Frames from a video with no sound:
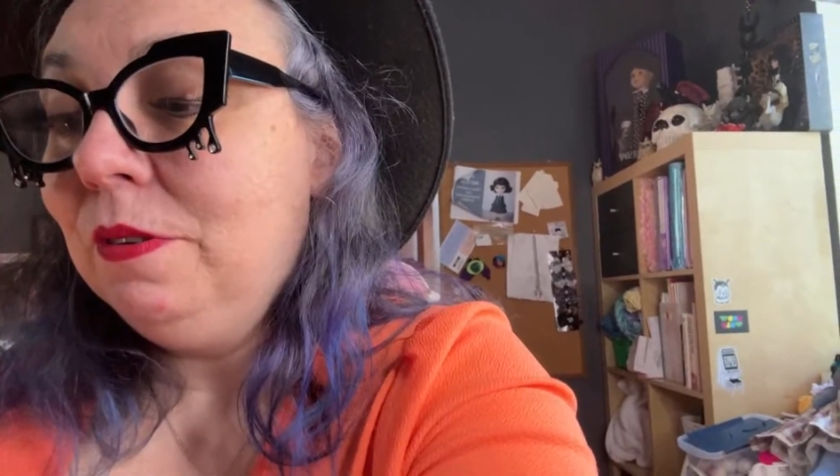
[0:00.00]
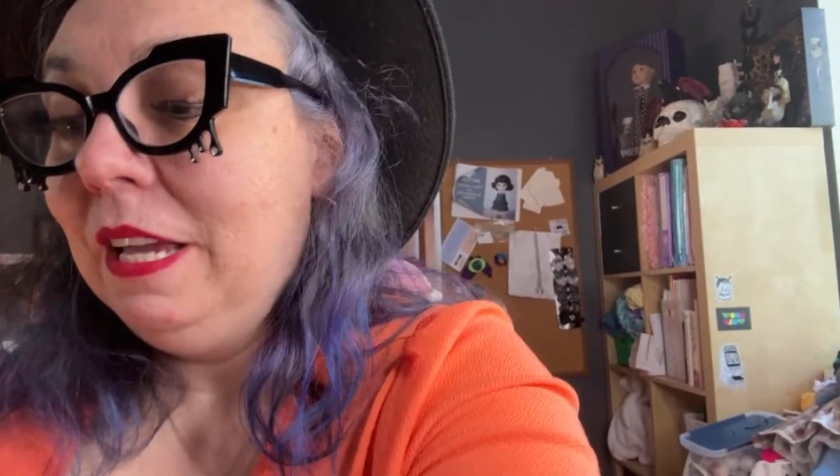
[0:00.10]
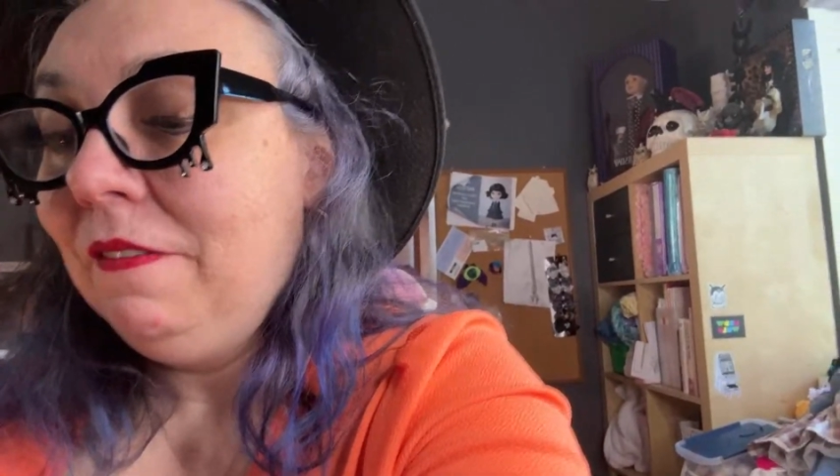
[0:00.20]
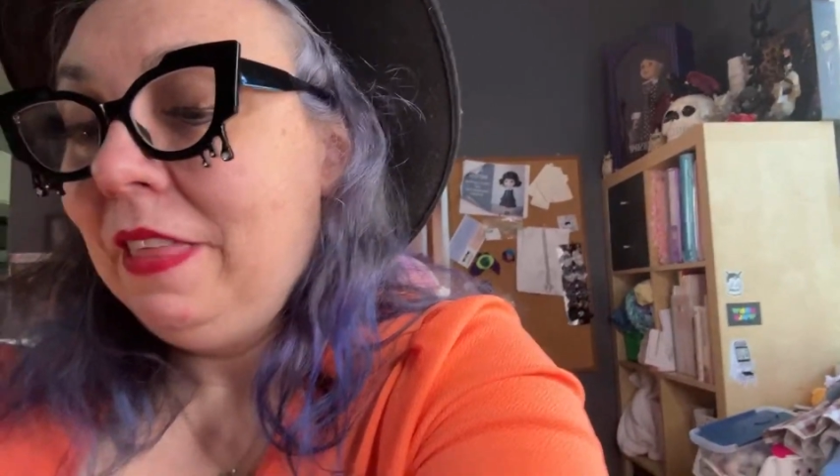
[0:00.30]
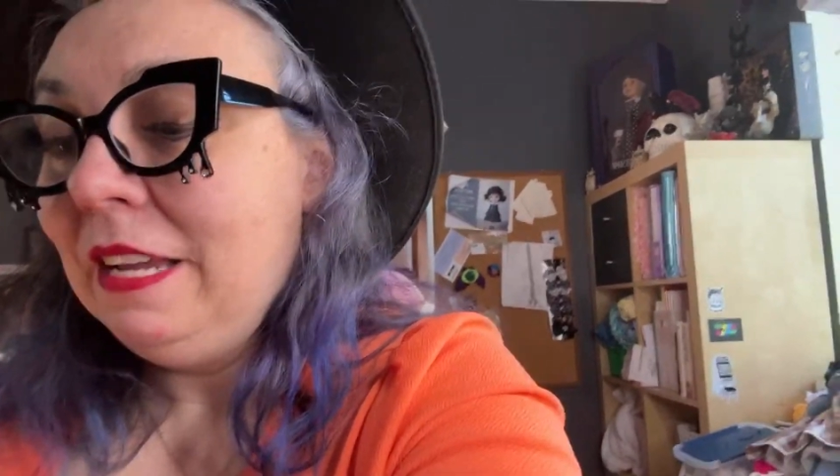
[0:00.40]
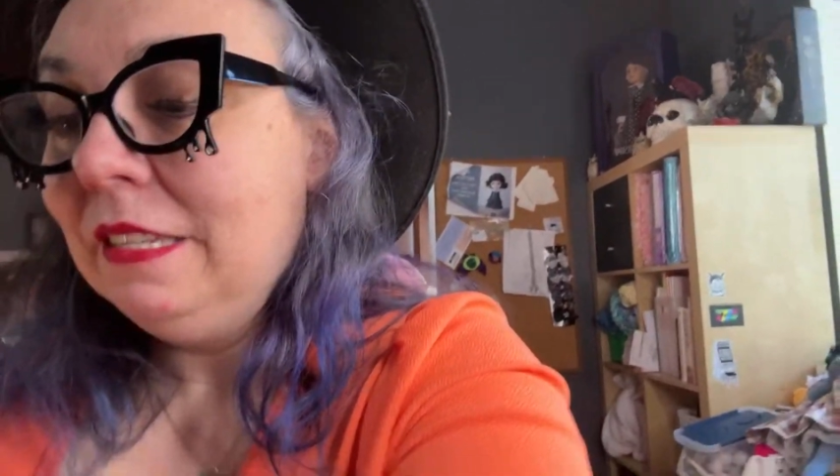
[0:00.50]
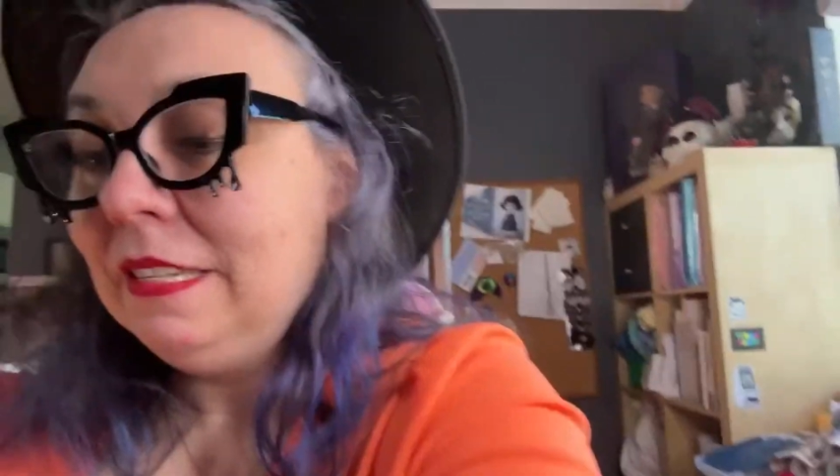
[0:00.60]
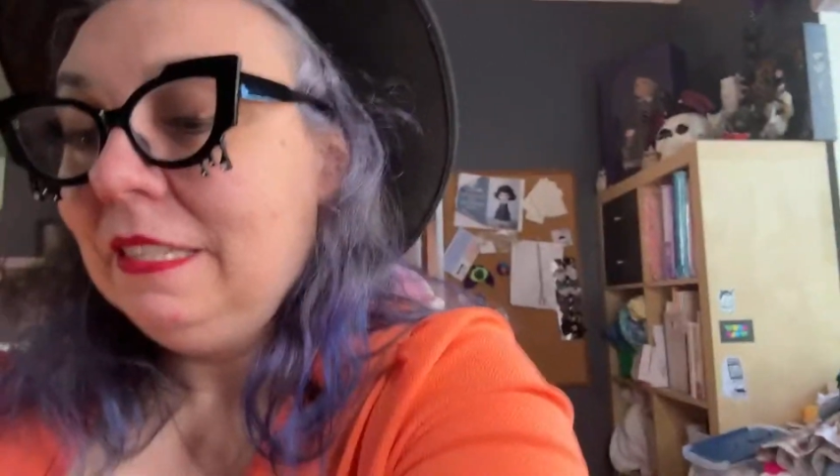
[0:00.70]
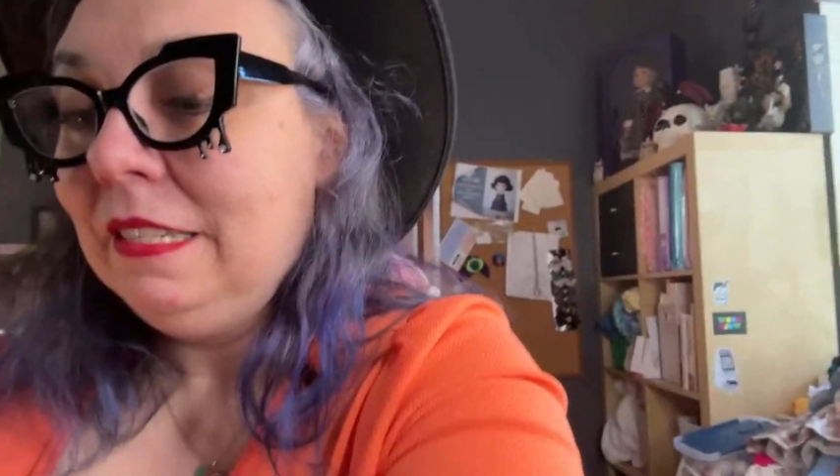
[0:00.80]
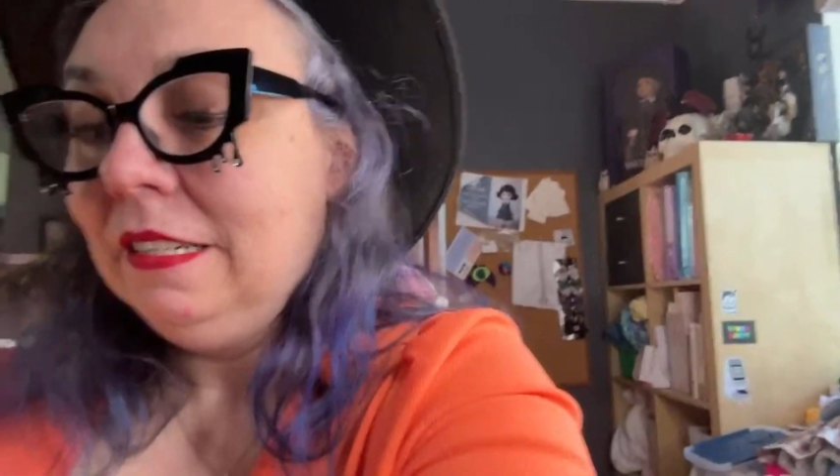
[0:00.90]
if they
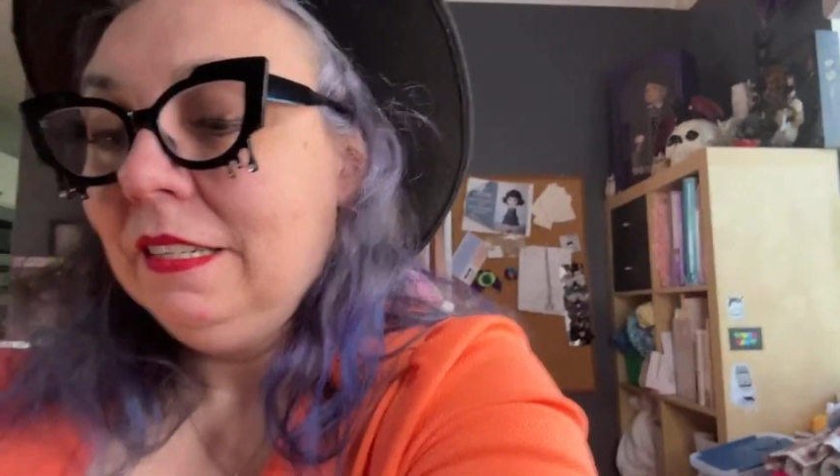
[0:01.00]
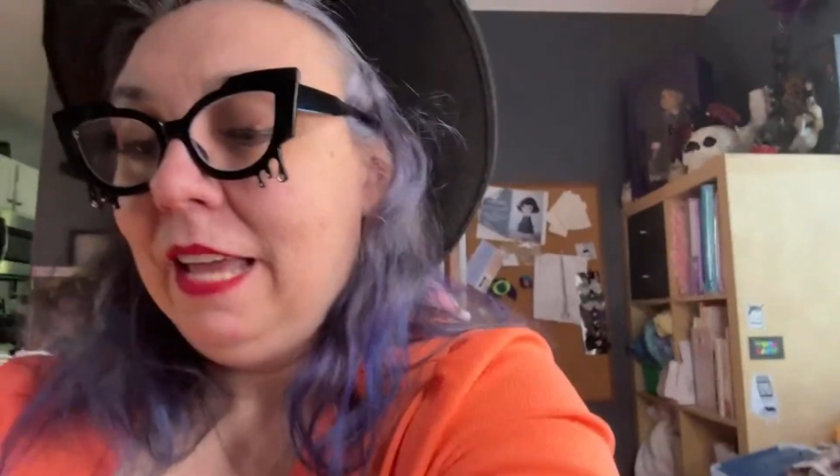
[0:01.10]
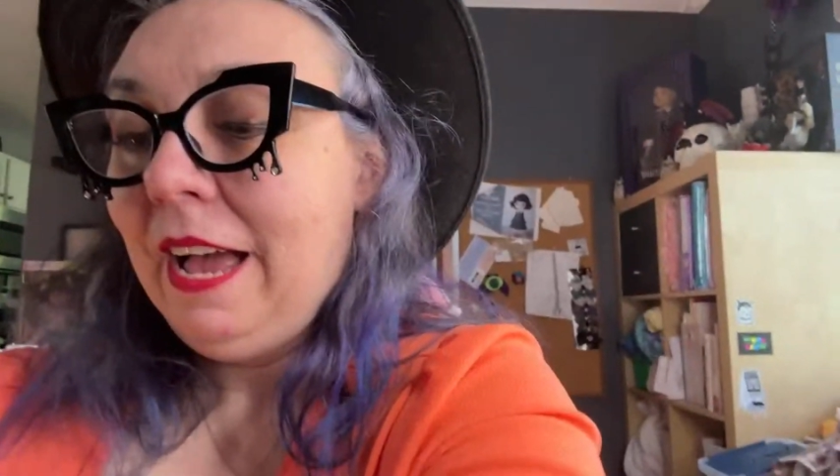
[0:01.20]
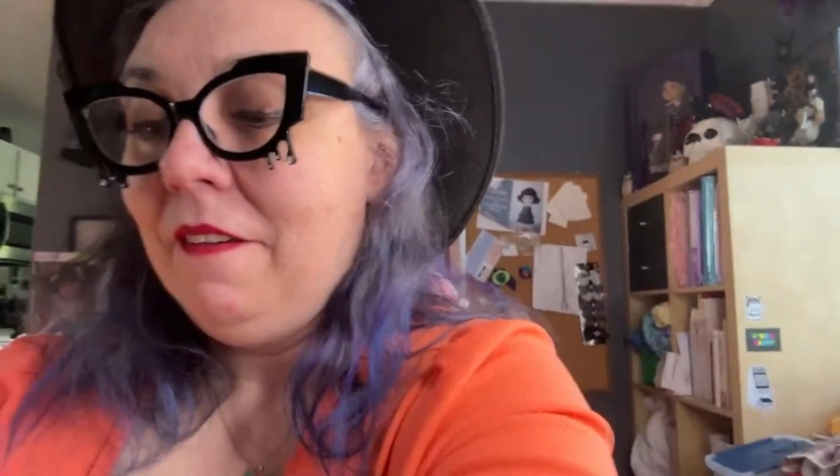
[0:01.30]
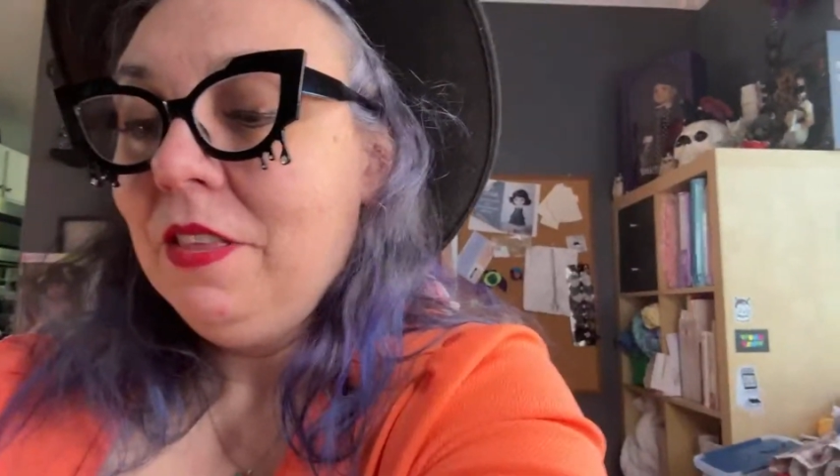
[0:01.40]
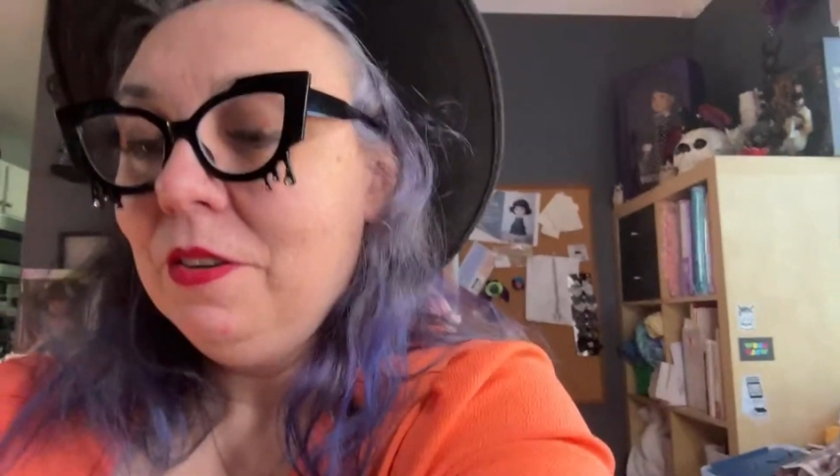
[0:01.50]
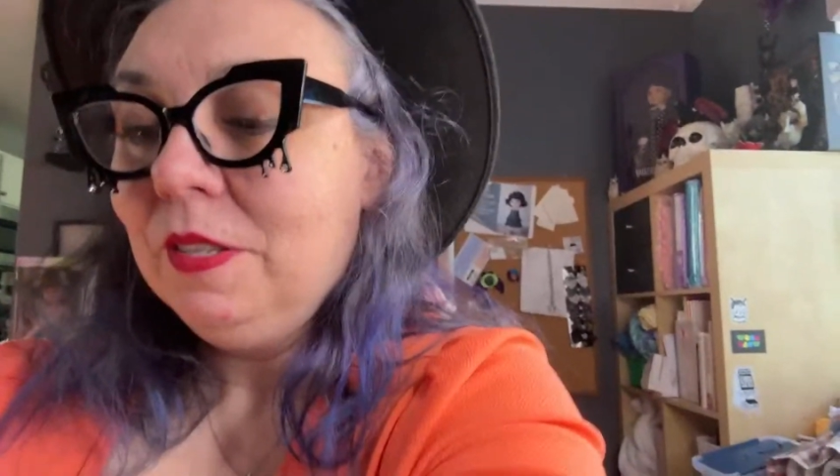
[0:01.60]
still have those.